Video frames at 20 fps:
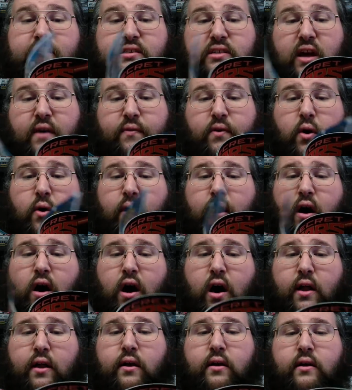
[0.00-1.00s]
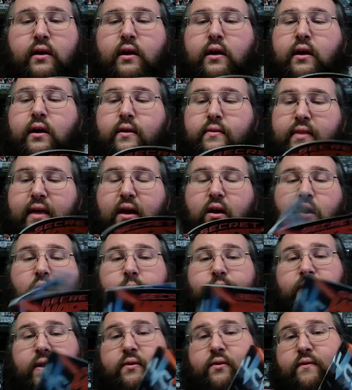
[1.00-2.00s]
stuff going on that'll
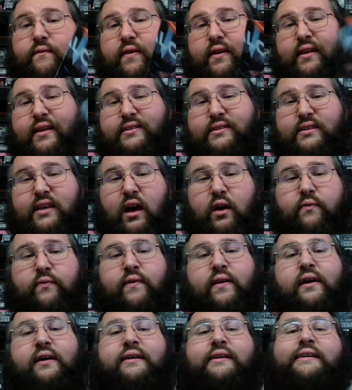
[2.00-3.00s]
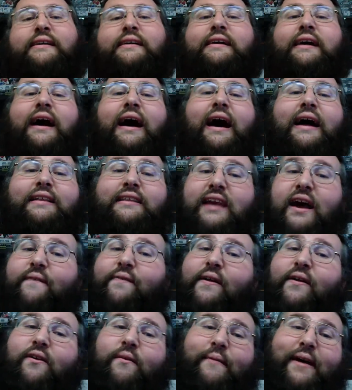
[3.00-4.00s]
hopefully reveal itself.
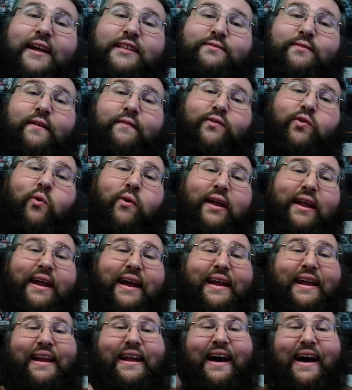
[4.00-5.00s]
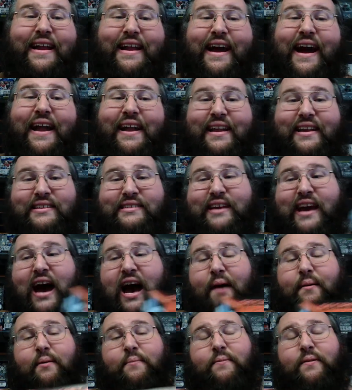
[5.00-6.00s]
Definitely reminds me of 2099 90s
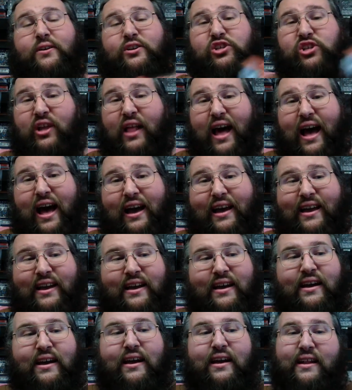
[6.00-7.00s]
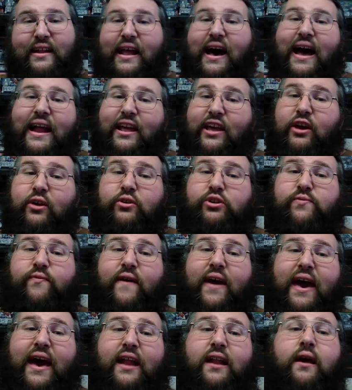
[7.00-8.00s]
comic book schlock. Not a huge
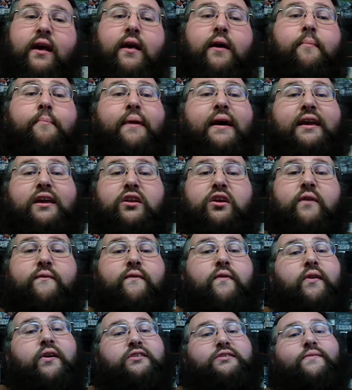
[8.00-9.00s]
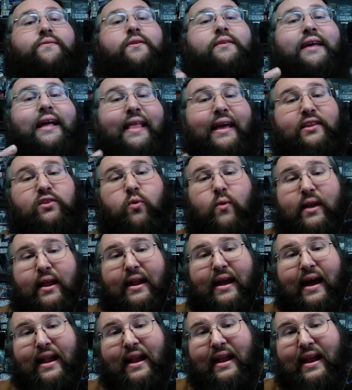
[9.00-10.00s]
fan, but for those of you that like
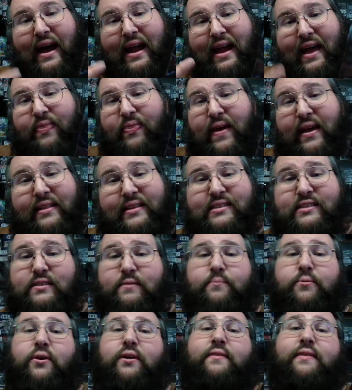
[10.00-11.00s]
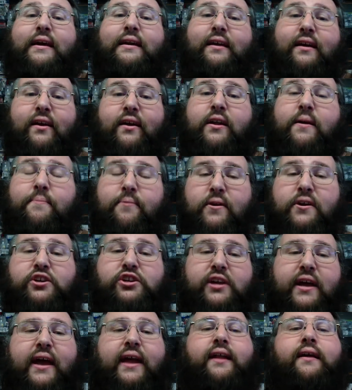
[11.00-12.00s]
2099, I think this is a book that you're going to
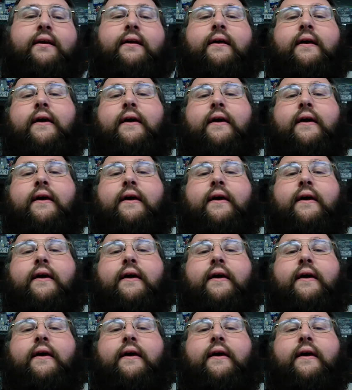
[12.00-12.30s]
appreciate.